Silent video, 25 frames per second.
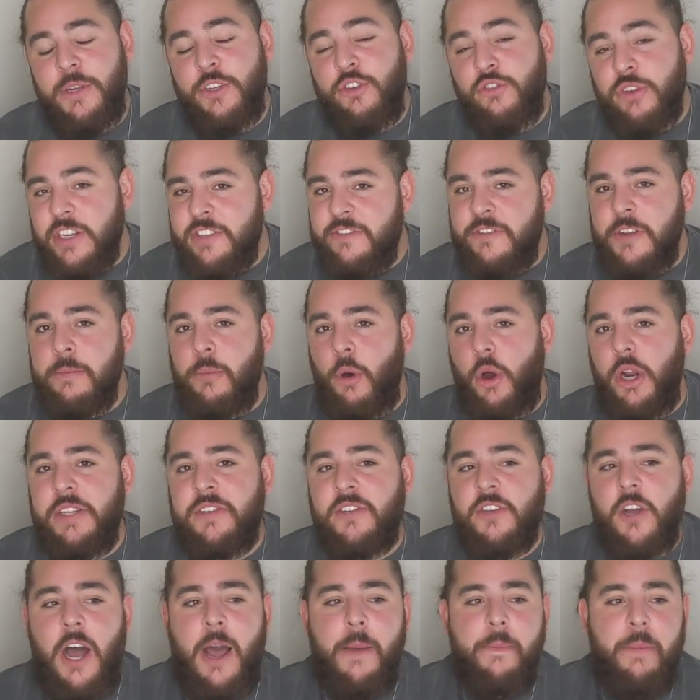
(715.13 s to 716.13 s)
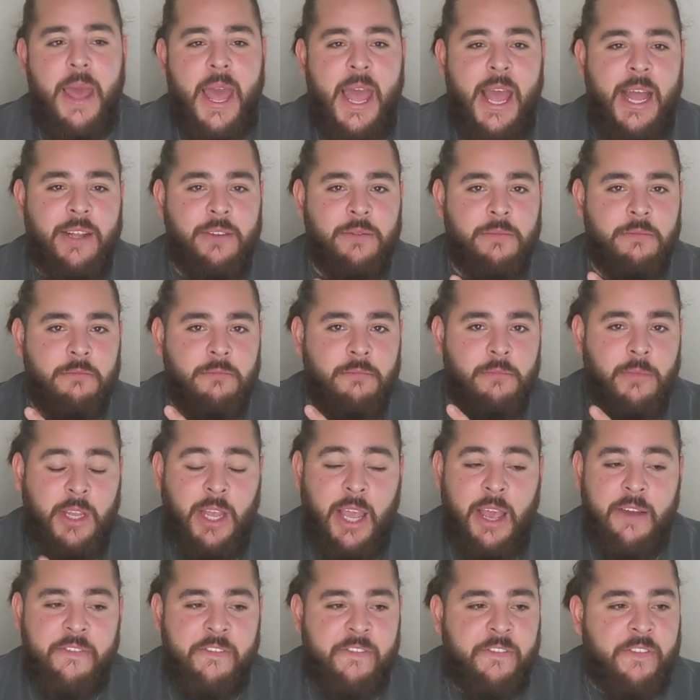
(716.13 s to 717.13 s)
But dress for your body type and
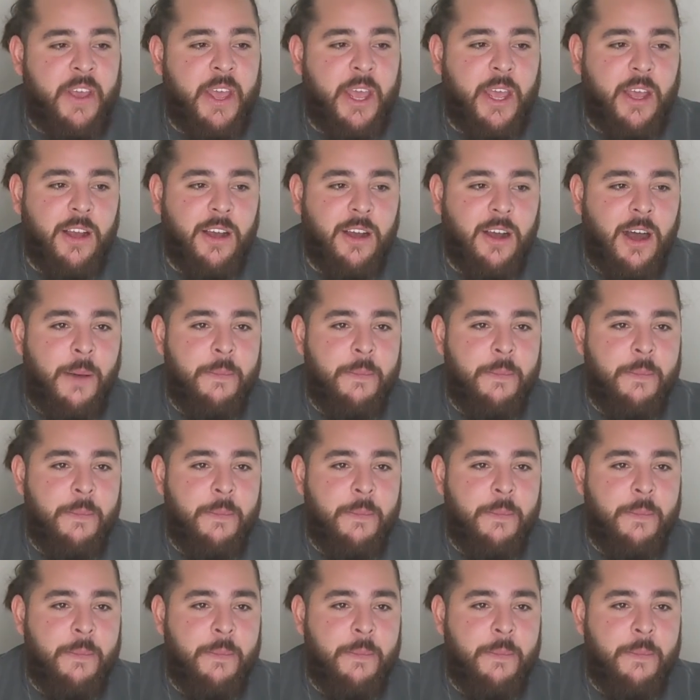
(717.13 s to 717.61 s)
get fit.